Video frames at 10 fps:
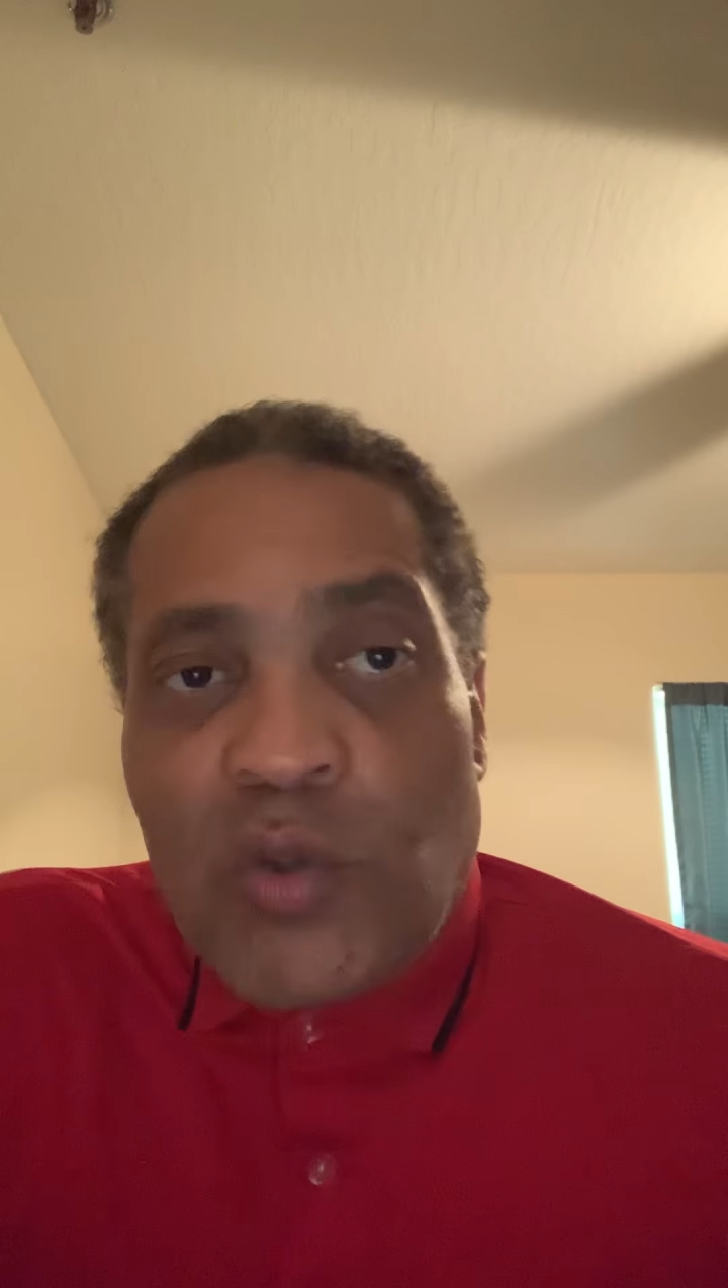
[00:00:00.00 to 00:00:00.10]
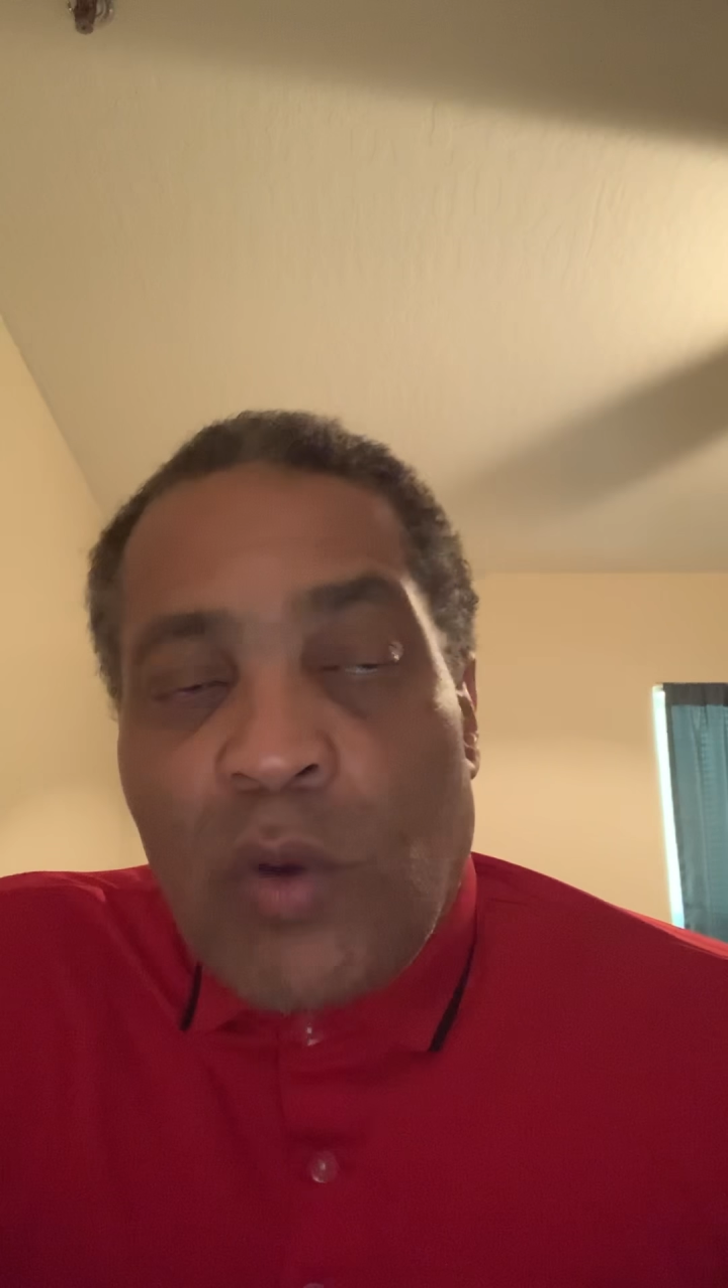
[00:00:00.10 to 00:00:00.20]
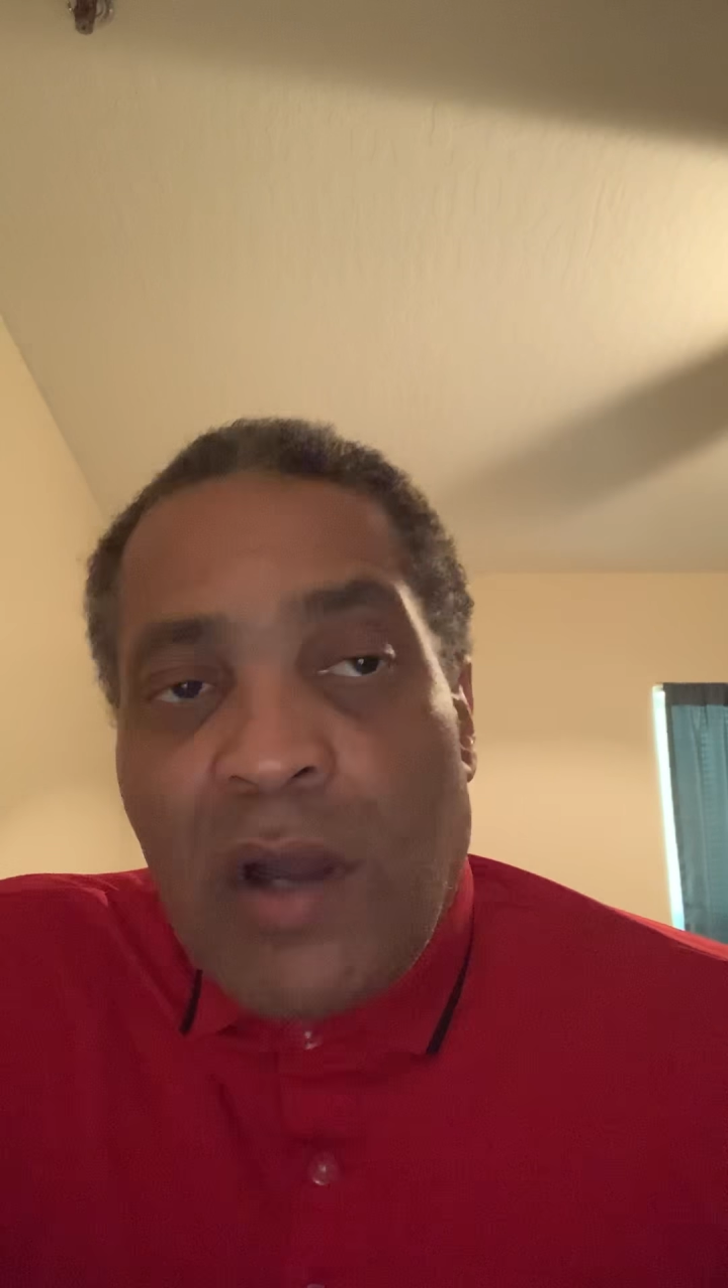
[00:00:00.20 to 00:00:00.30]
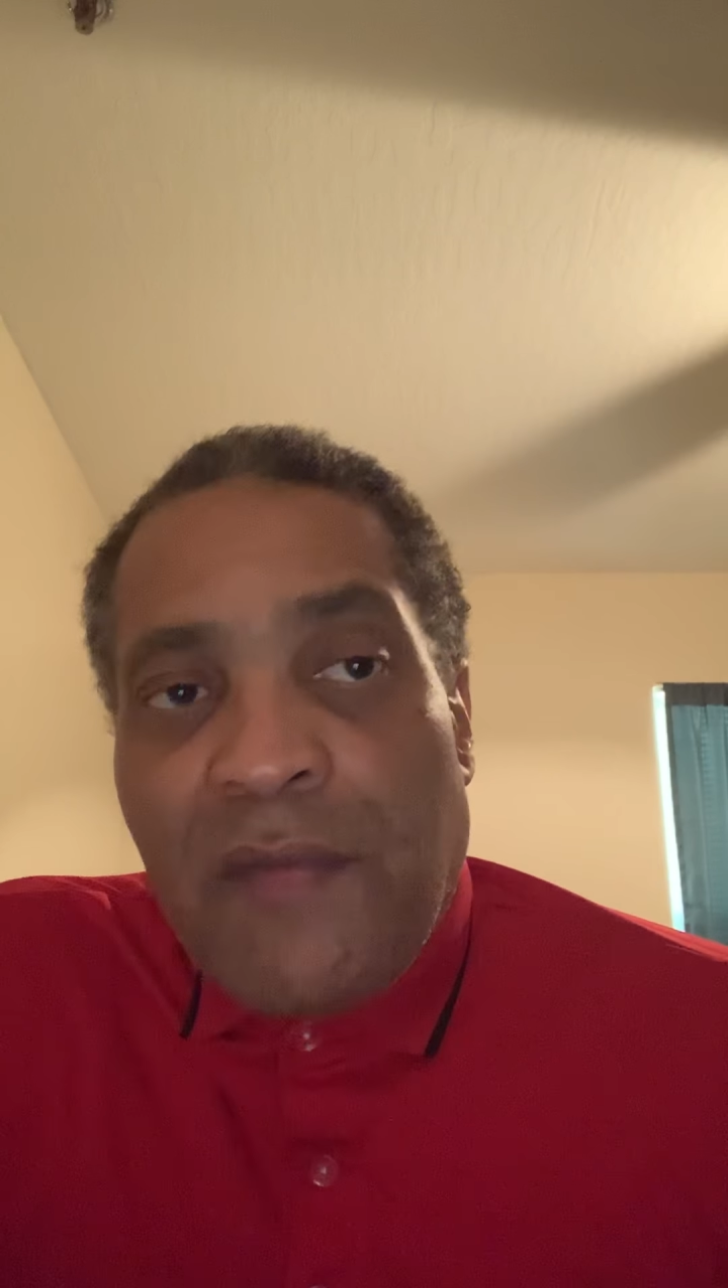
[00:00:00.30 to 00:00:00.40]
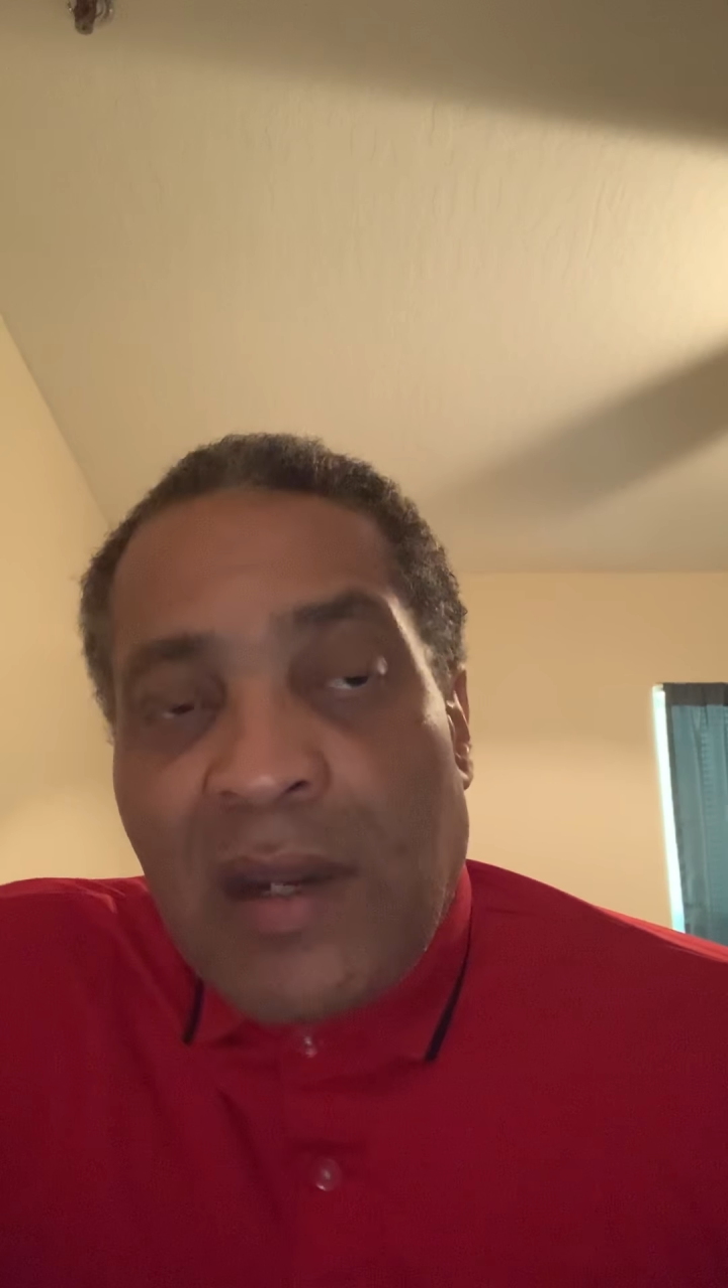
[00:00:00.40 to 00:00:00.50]

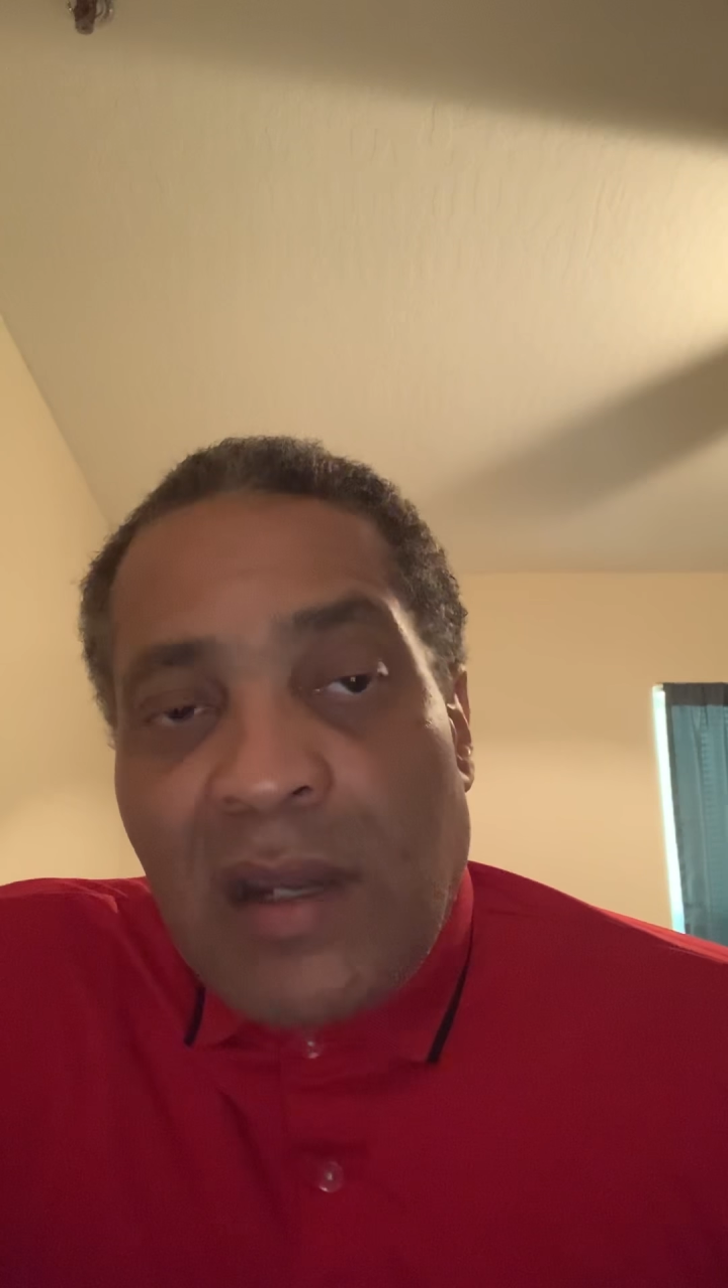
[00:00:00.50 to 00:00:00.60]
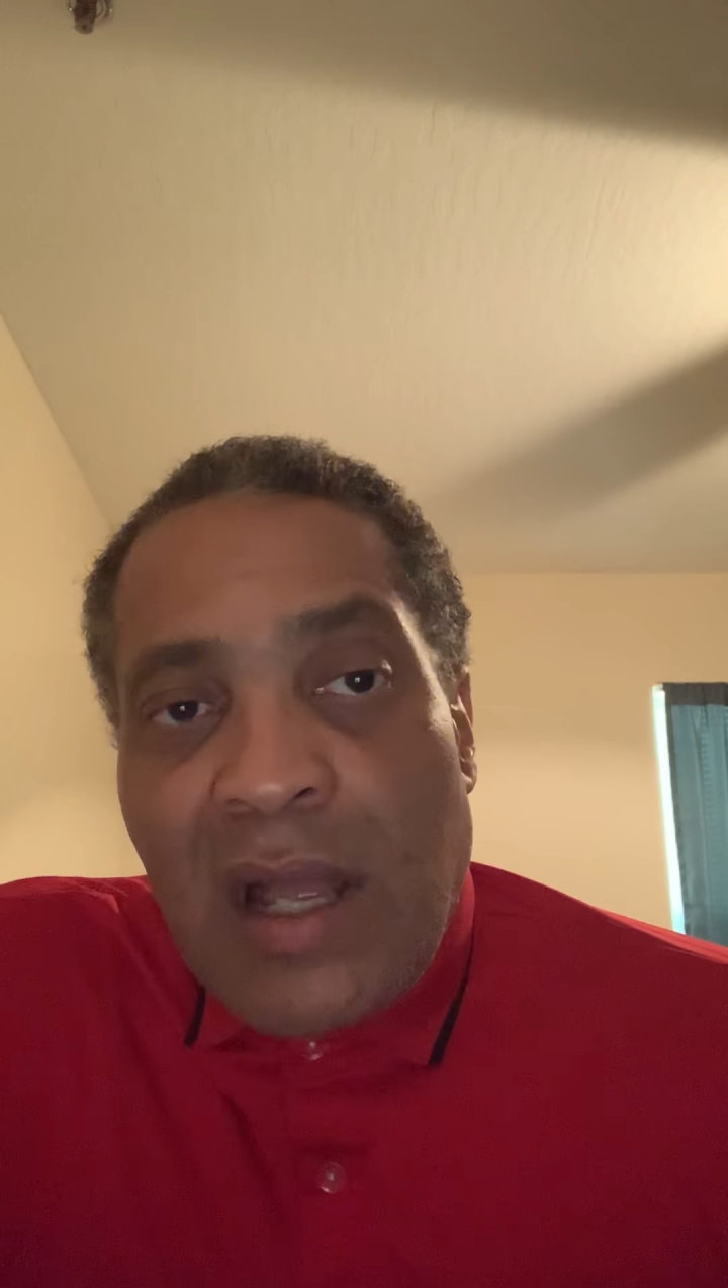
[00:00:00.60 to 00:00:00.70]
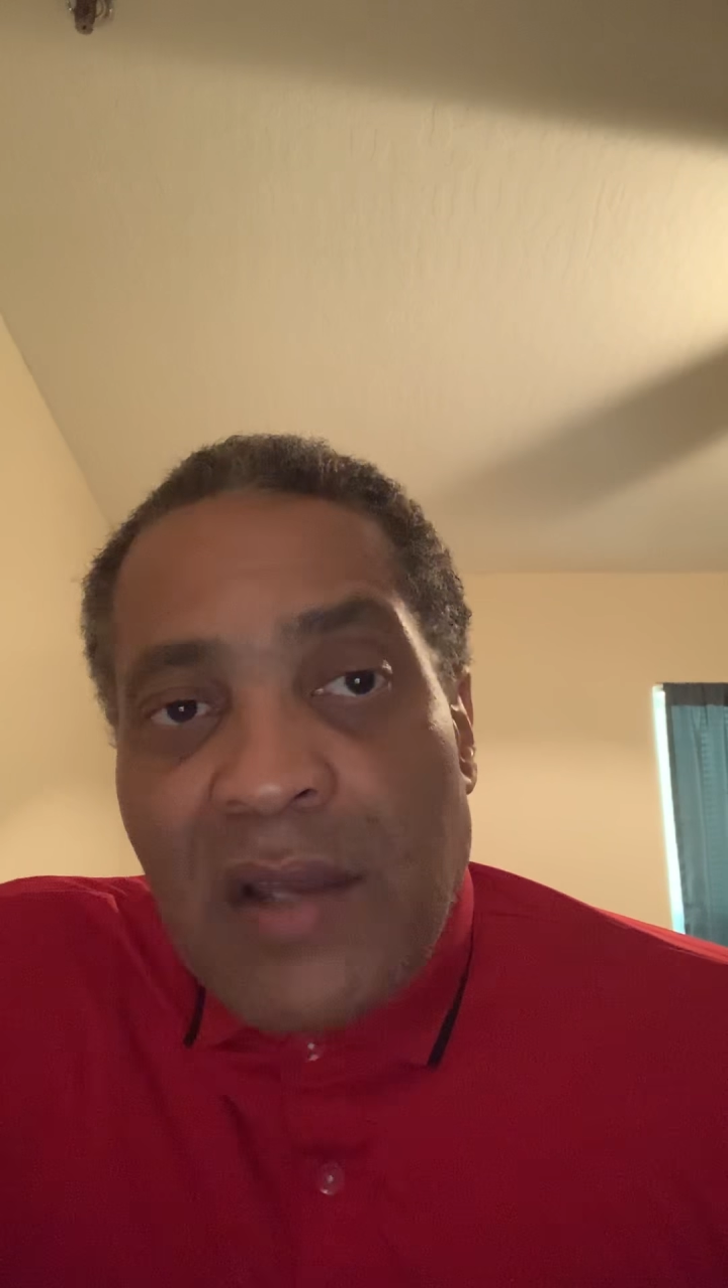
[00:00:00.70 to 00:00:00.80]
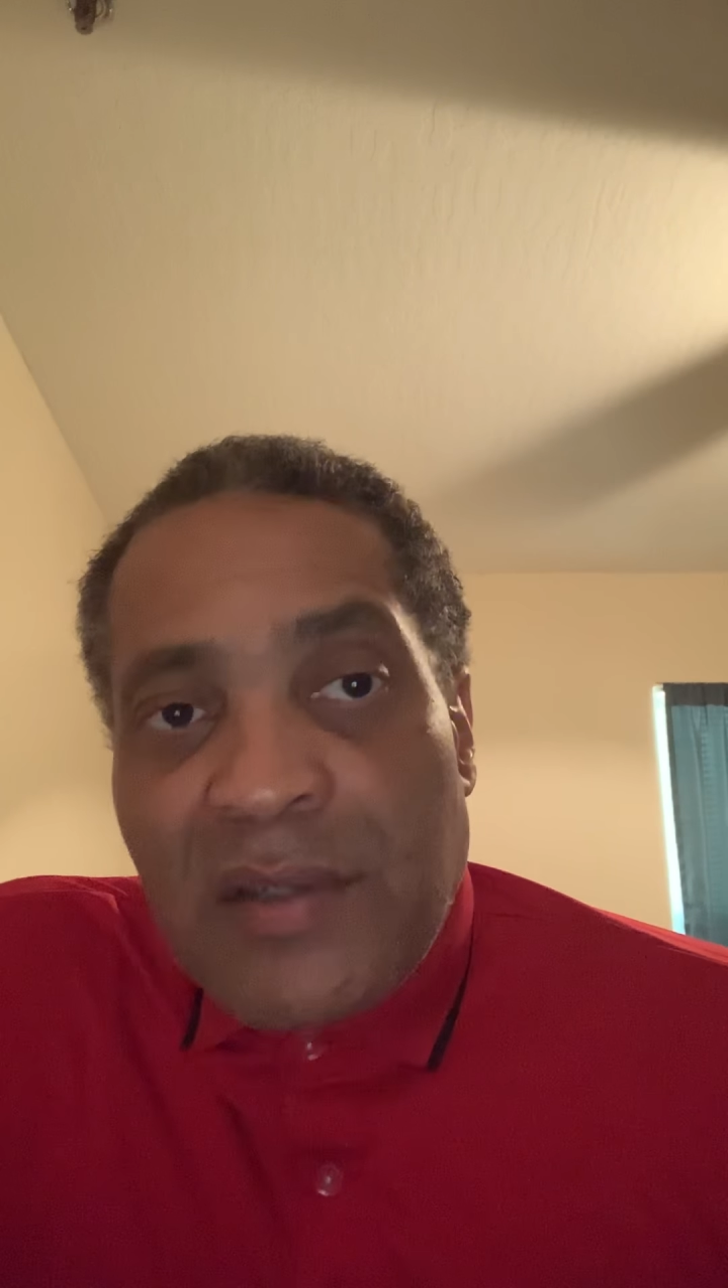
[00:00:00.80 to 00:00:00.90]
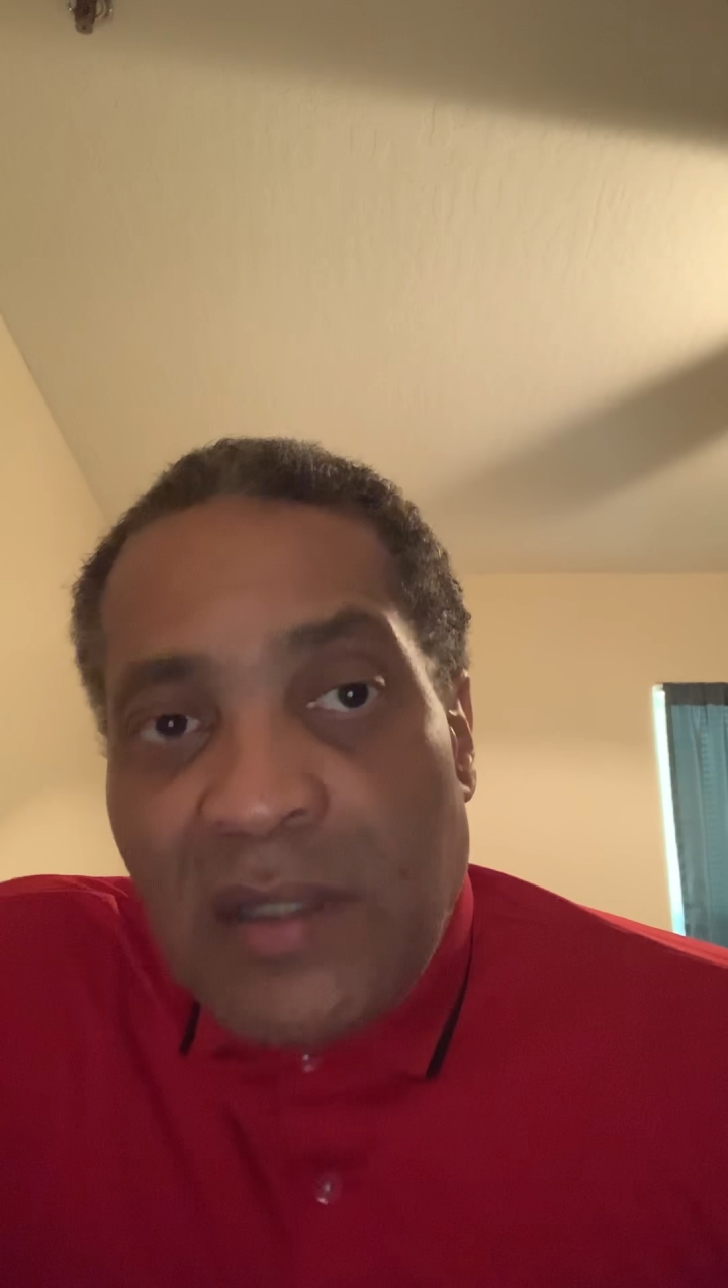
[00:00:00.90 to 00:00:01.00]
$1,200